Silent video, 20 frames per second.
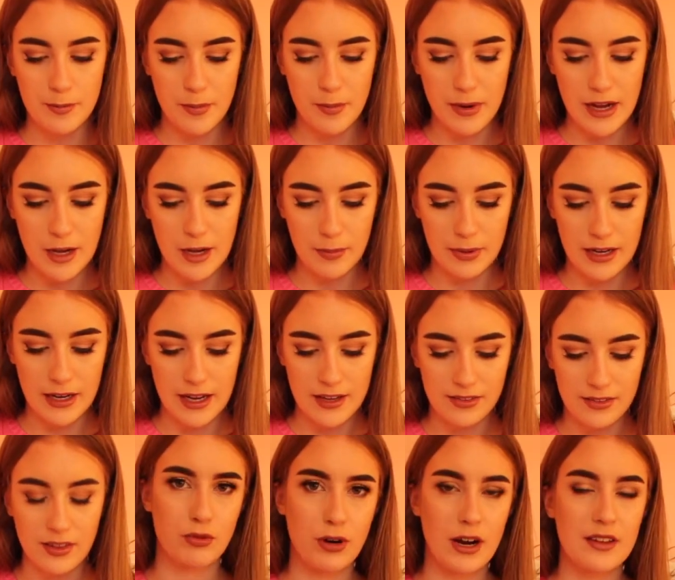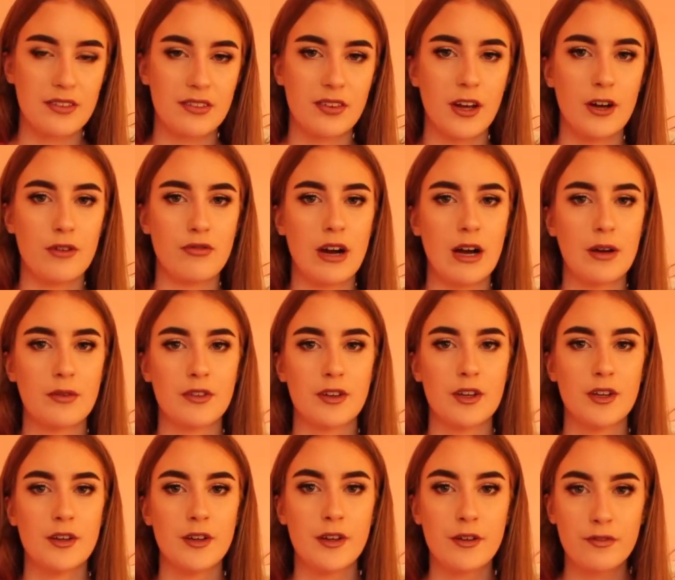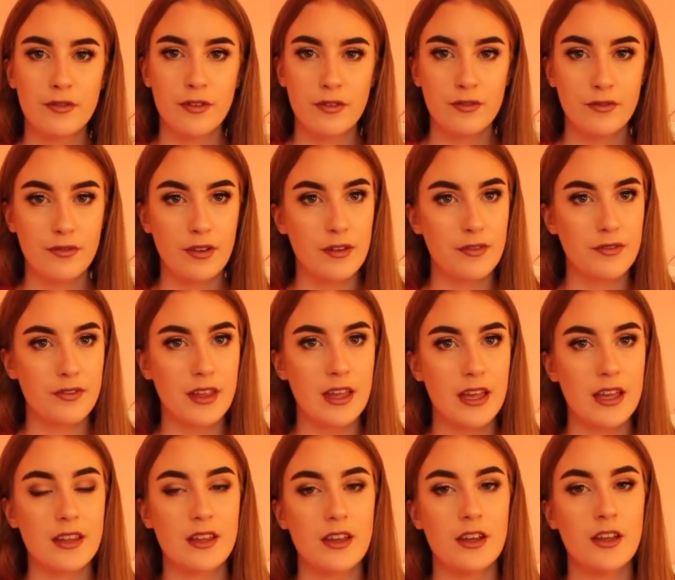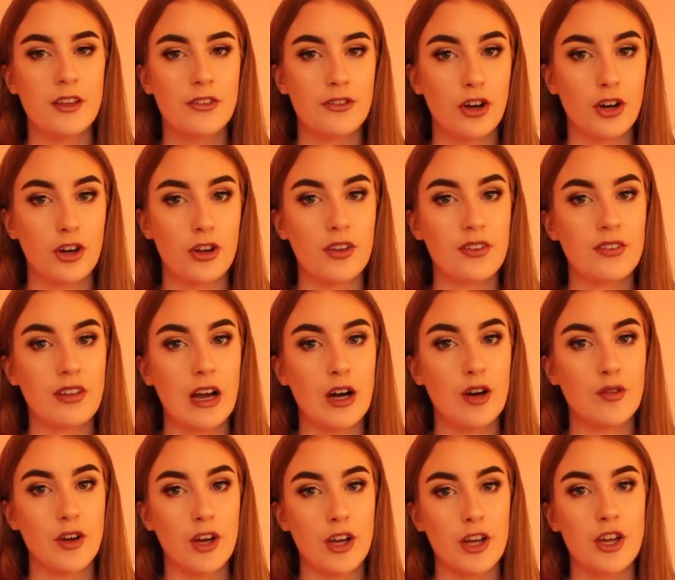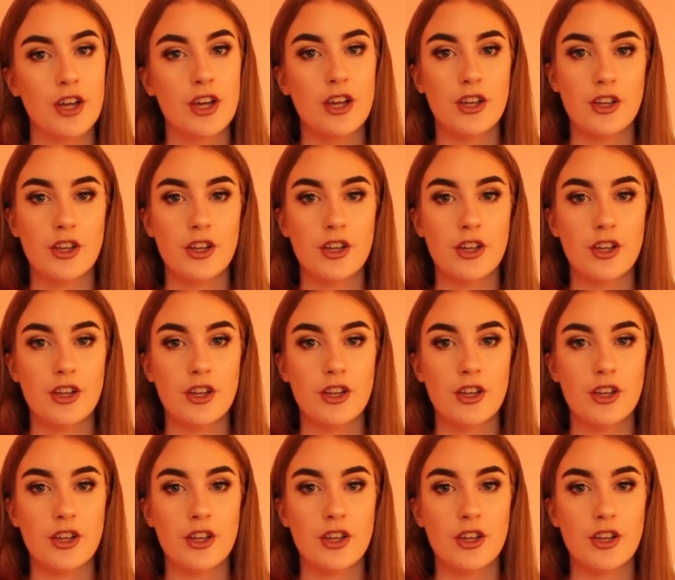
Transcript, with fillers: back plates priced at around $15, however